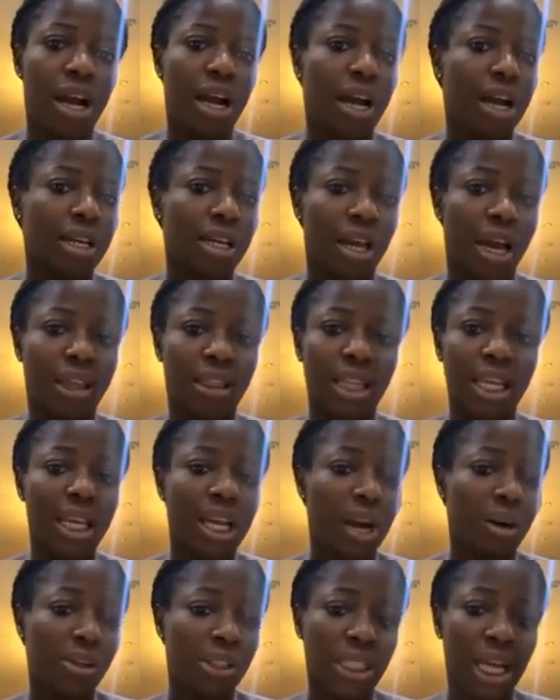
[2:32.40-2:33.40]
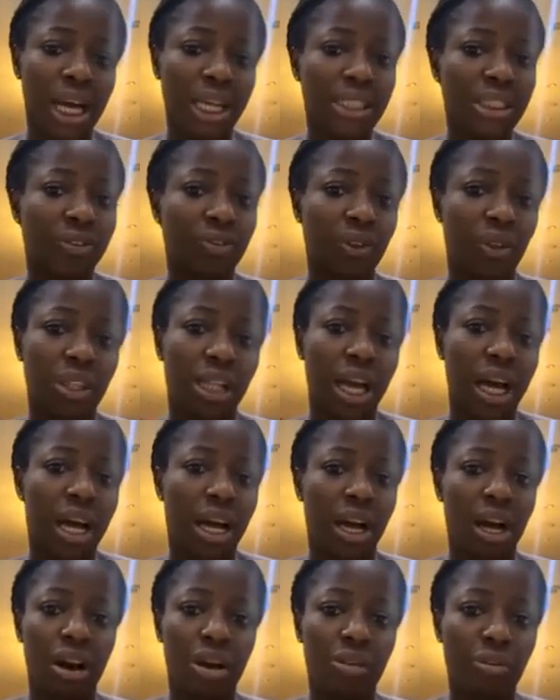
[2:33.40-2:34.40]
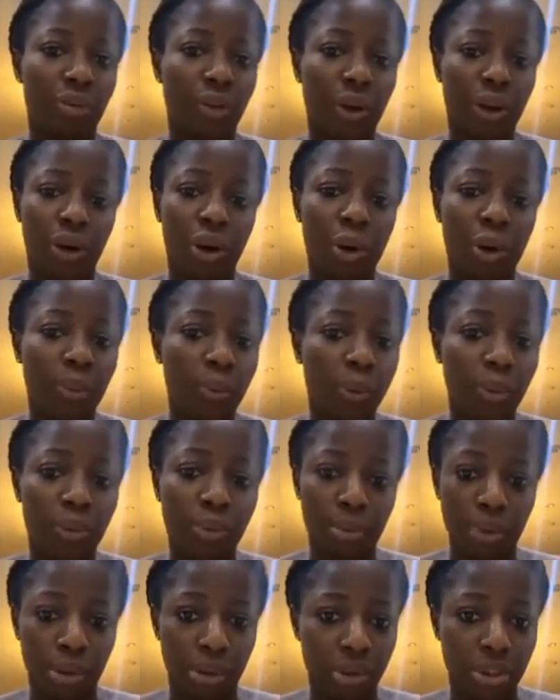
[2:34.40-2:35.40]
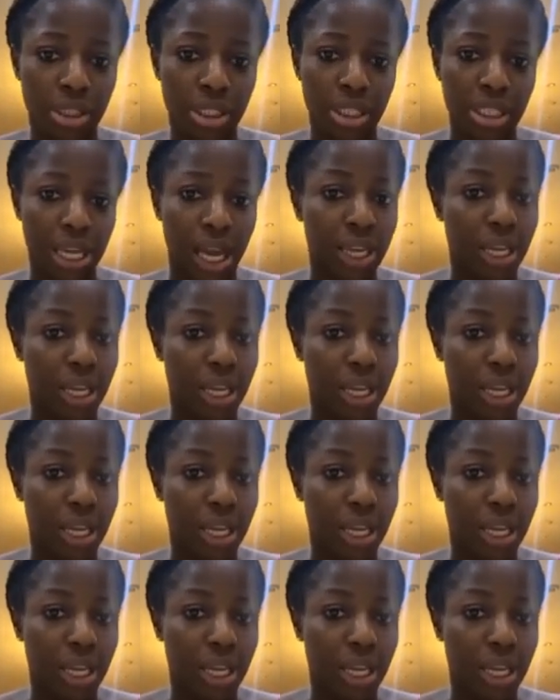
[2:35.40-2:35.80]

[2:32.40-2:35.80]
And I think I was active on that account for a couple months.